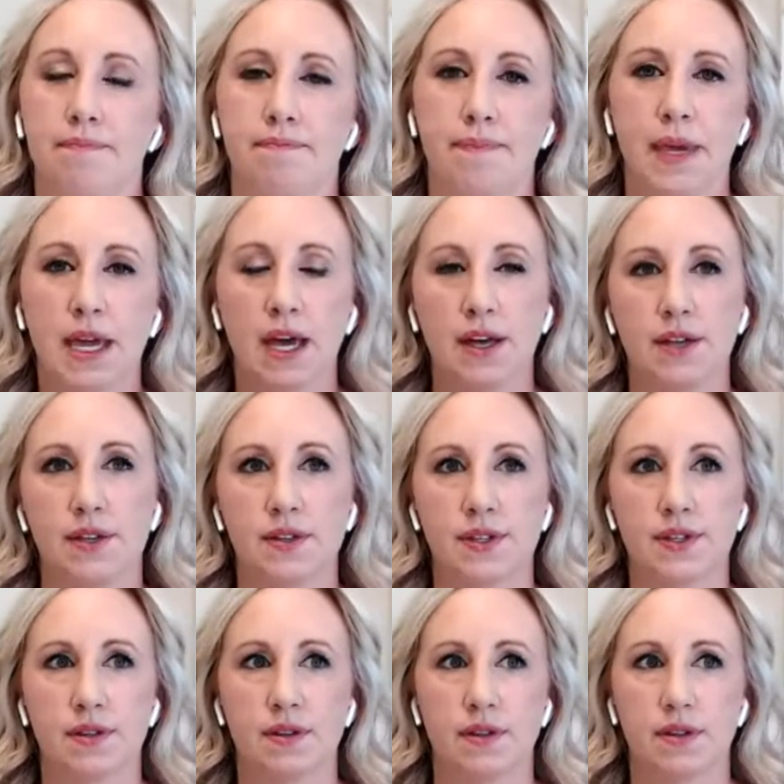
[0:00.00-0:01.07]

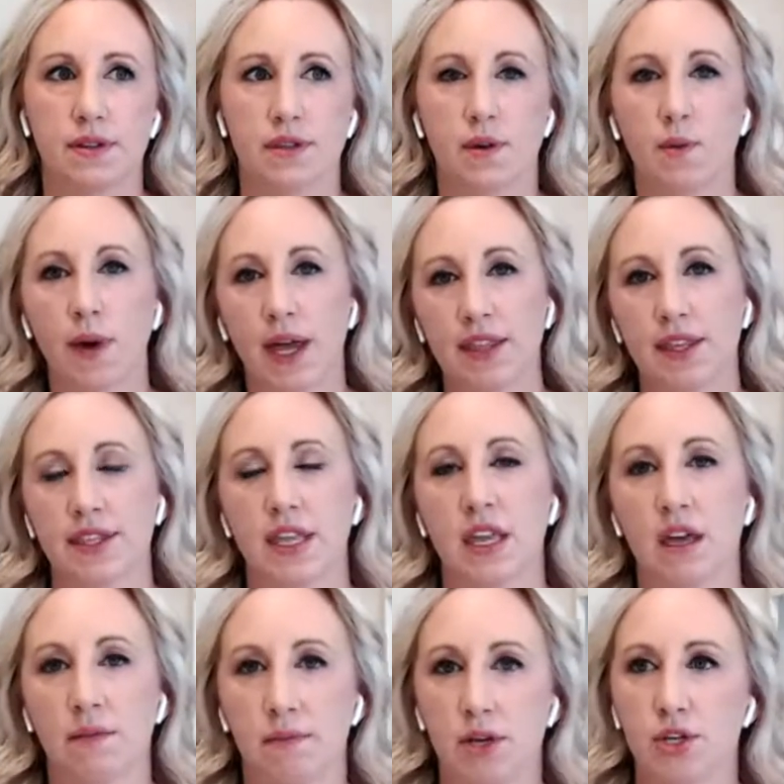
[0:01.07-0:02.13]
because the way that the
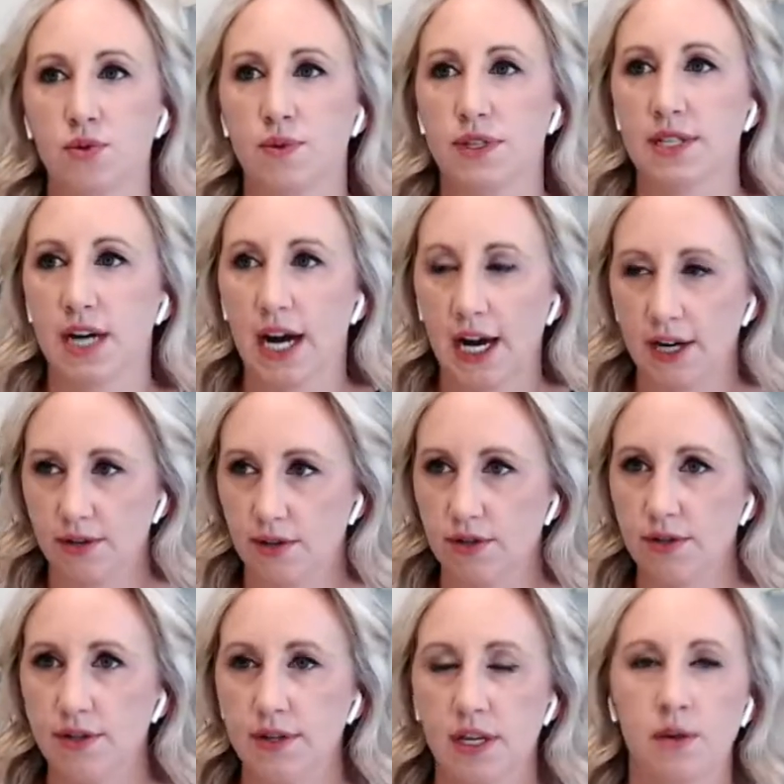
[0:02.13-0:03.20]
image was
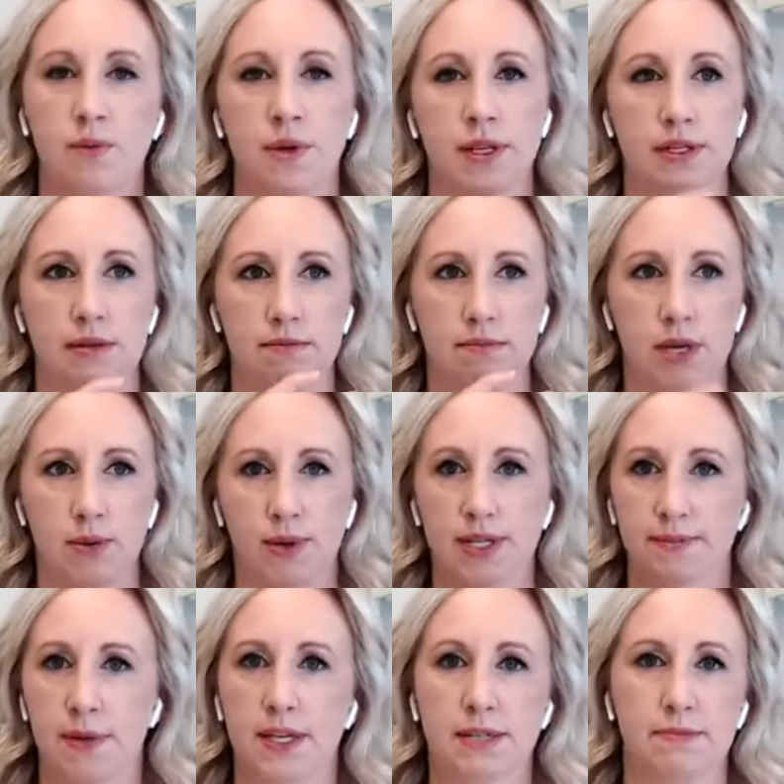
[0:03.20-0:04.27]
titled, it was Midwest
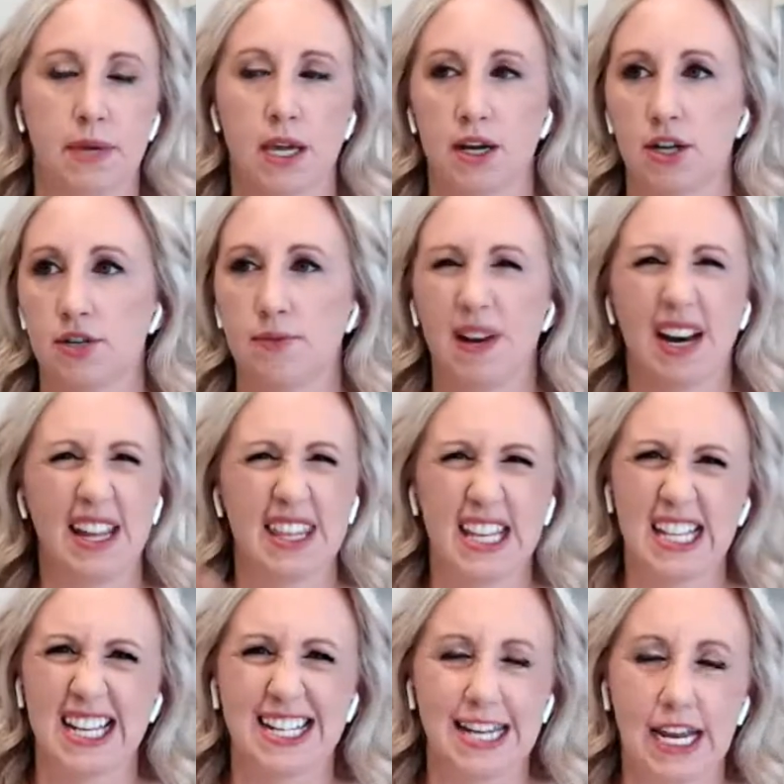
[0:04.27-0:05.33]
Pest Management, I think
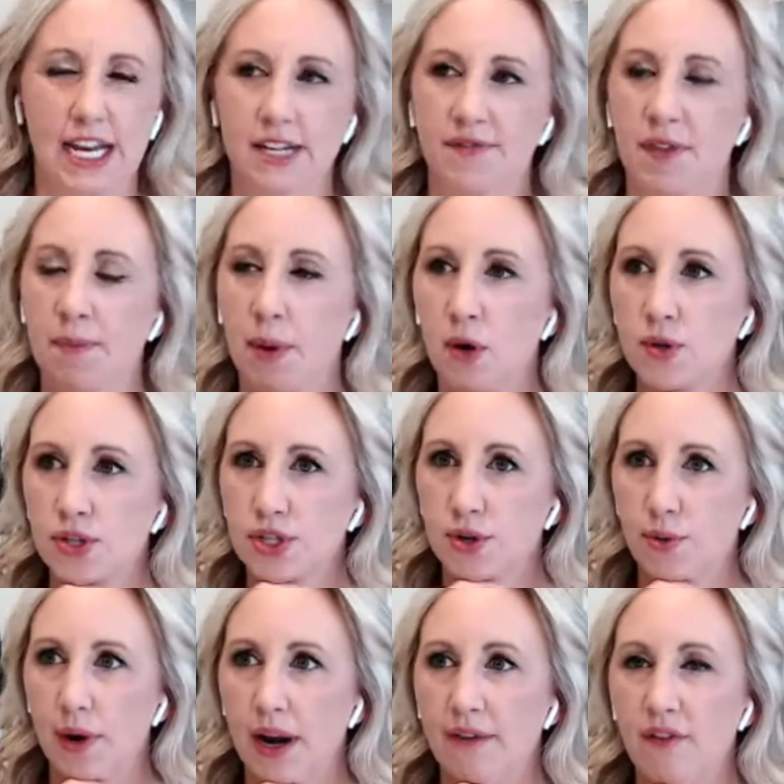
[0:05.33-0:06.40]
the date of the post or
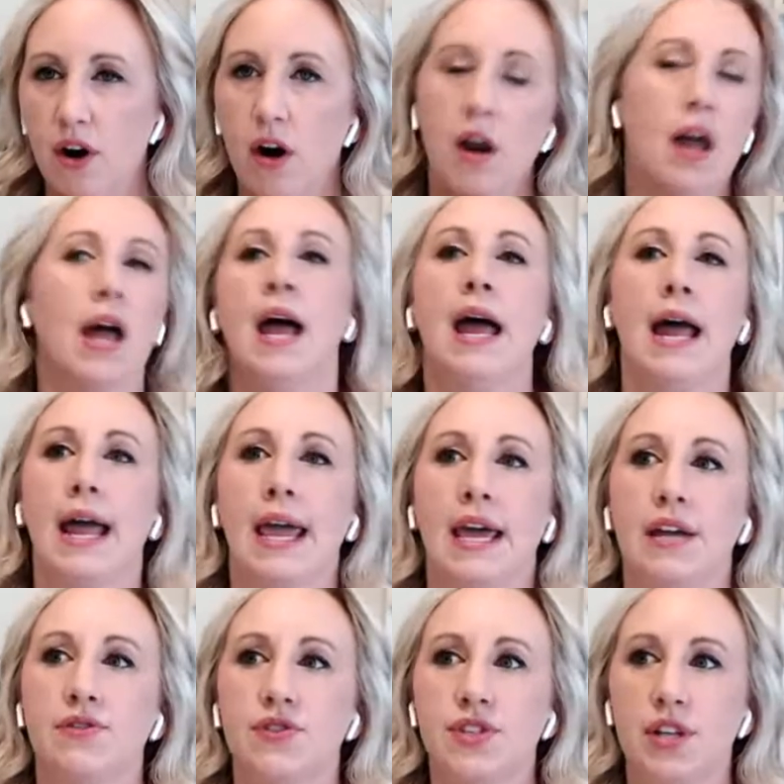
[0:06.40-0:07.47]
whatever.
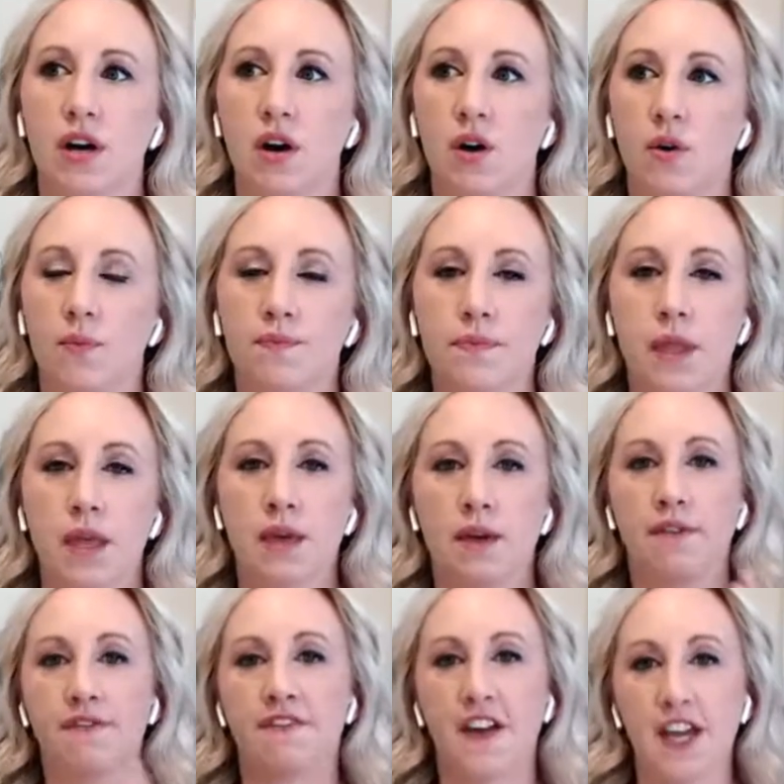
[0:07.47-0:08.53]
And so
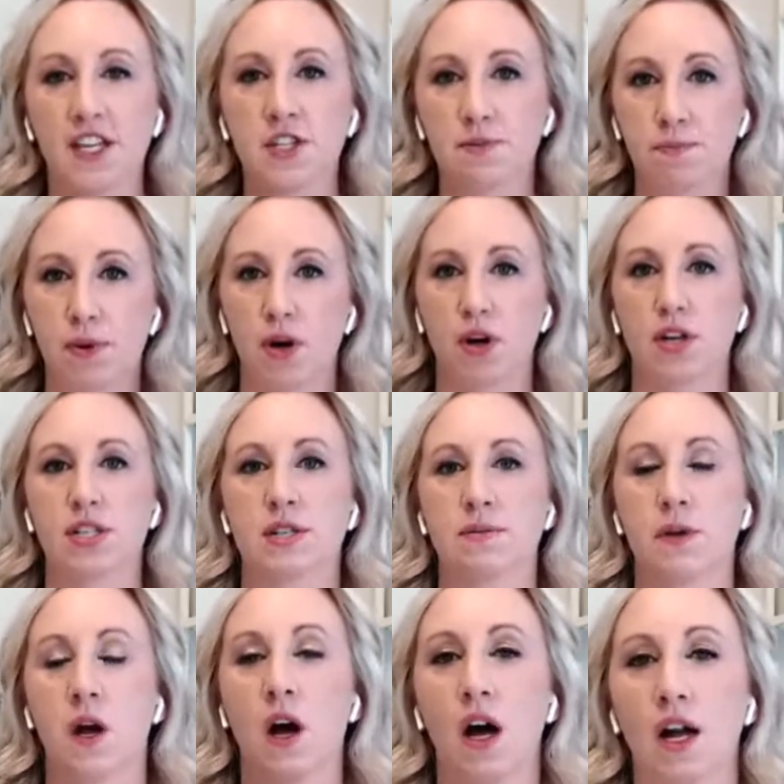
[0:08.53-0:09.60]
Facebook's
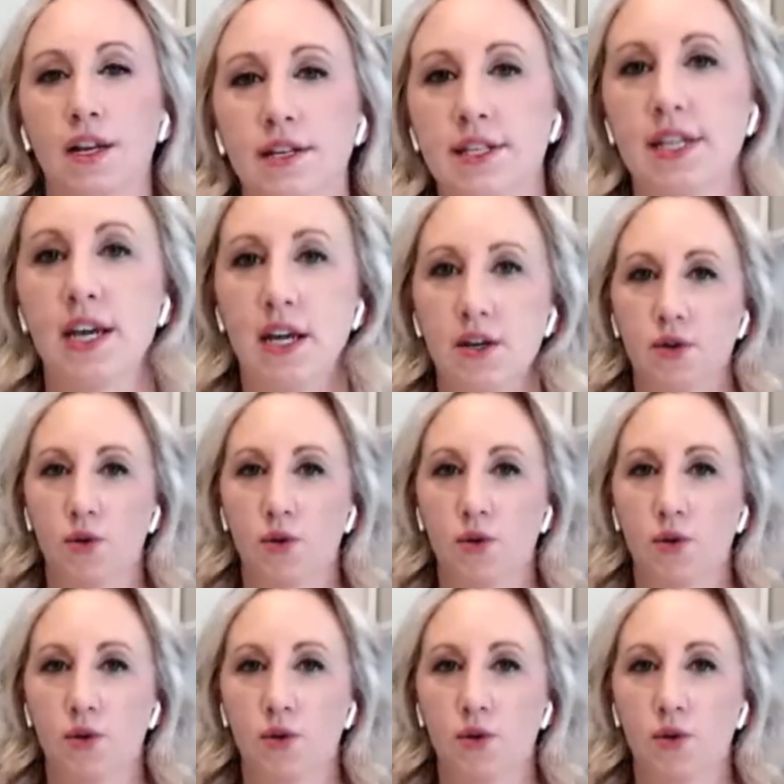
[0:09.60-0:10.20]
content